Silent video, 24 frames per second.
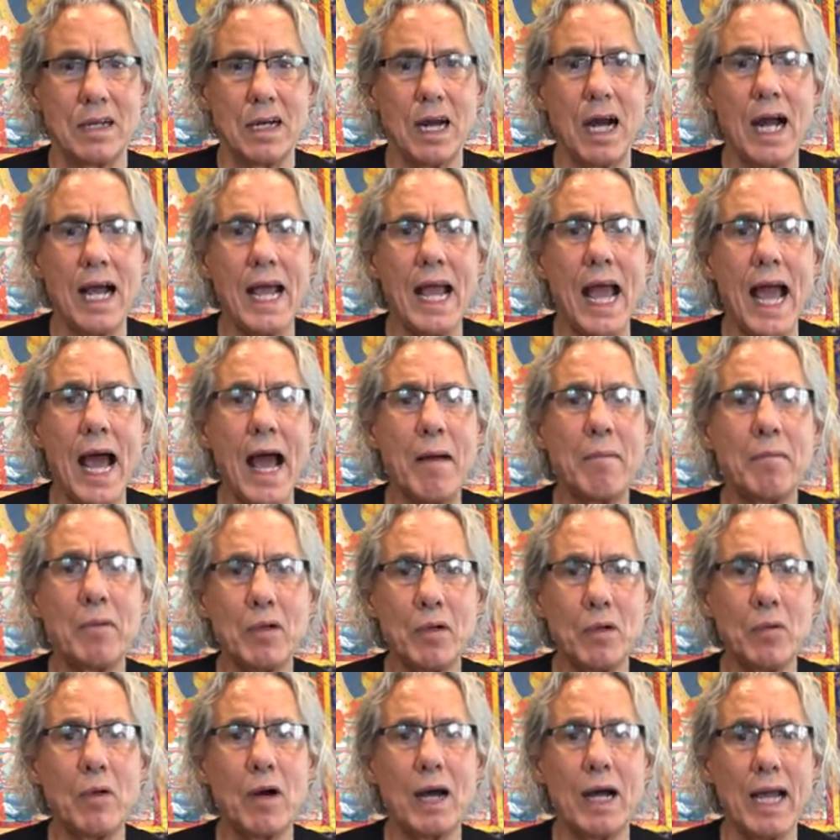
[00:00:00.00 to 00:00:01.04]
I am
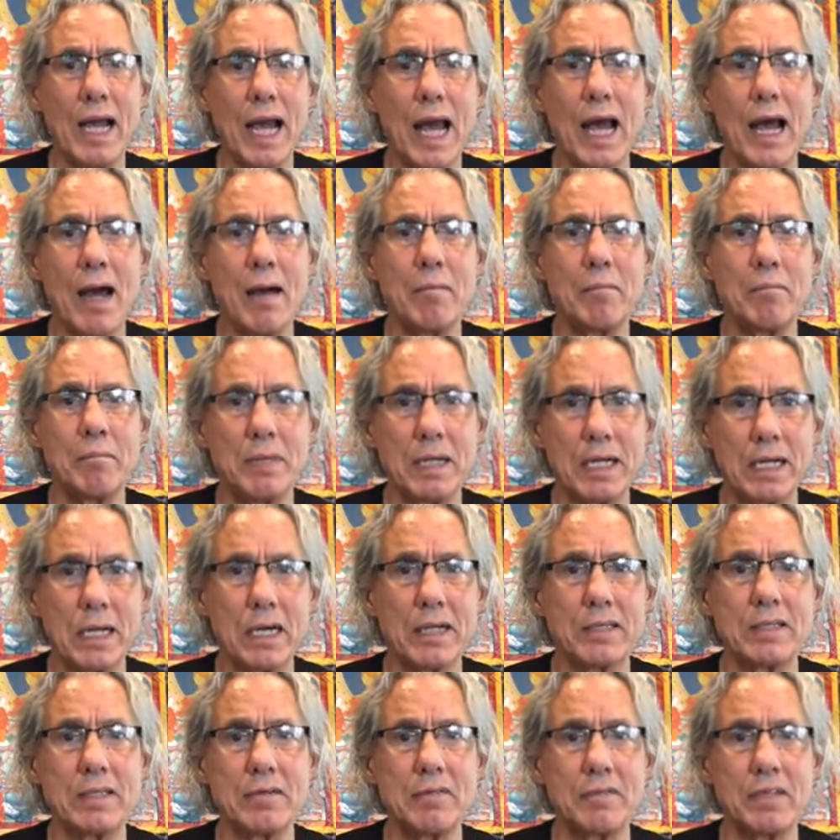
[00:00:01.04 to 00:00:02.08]
who I am
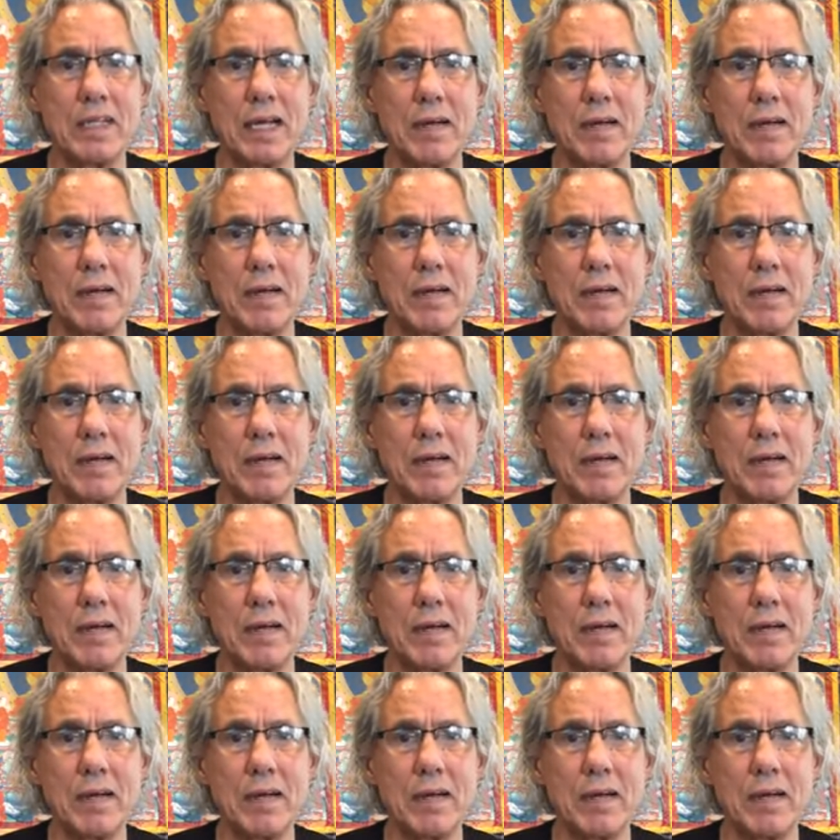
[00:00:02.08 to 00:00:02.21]
because of